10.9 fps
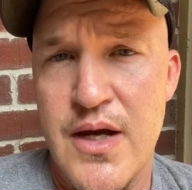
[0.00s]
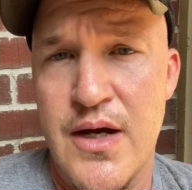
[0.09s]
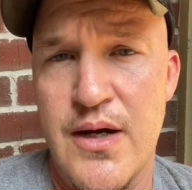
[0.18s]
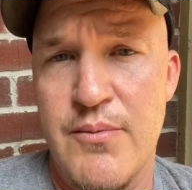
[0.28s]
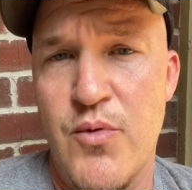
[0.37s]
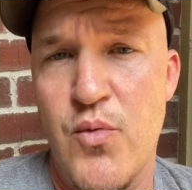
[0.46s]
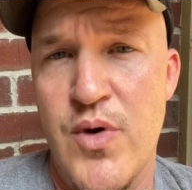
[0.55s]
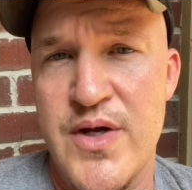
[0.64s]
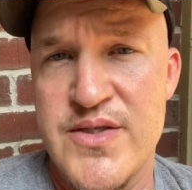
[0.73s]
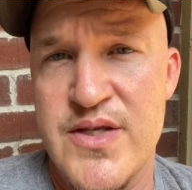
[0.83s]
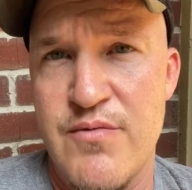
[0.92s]
um,
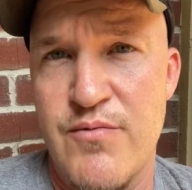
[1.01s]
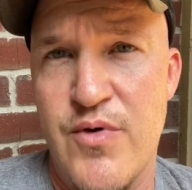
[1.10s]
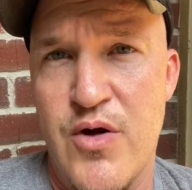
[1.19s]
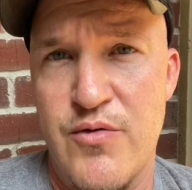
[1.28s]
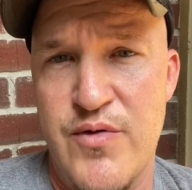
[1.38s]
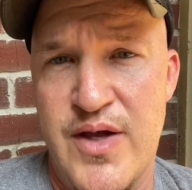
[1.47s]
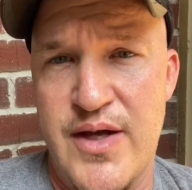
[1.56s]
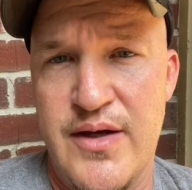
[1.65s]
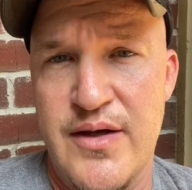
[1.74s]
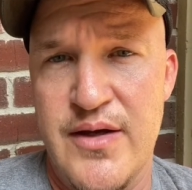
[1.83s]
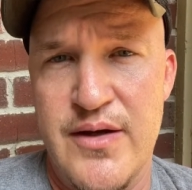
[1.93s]
ones
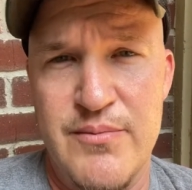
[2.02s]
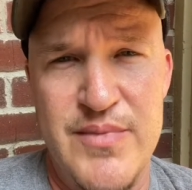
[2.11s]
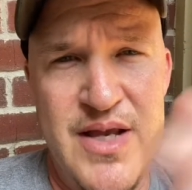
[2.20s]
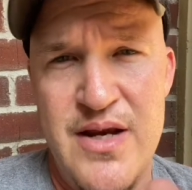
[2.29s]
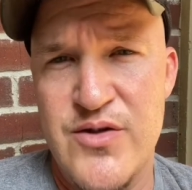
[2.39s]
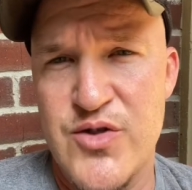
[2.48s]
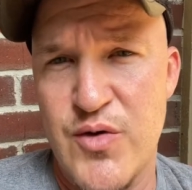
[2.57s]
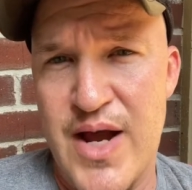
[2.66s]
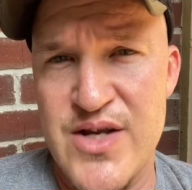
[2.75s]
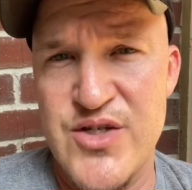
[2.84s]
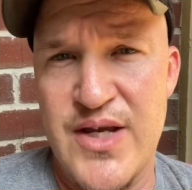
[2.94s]
involving um, any
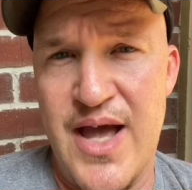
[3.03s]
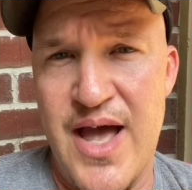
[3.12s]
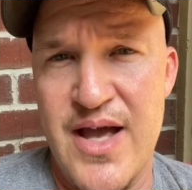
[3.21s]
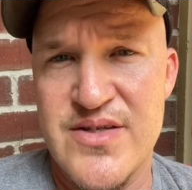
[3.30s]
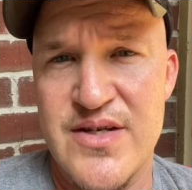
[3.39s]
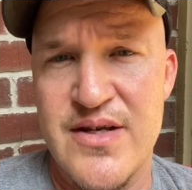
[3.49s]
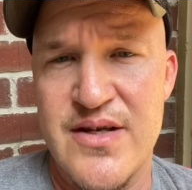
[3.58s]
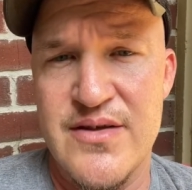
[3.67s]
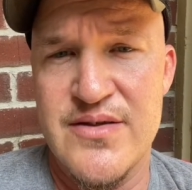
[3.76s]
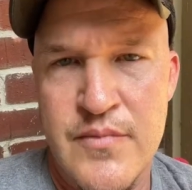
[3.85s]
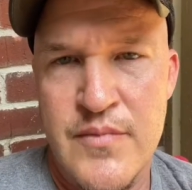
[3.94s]
tragic
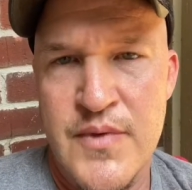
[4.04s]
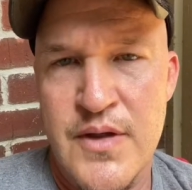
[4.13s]
accident,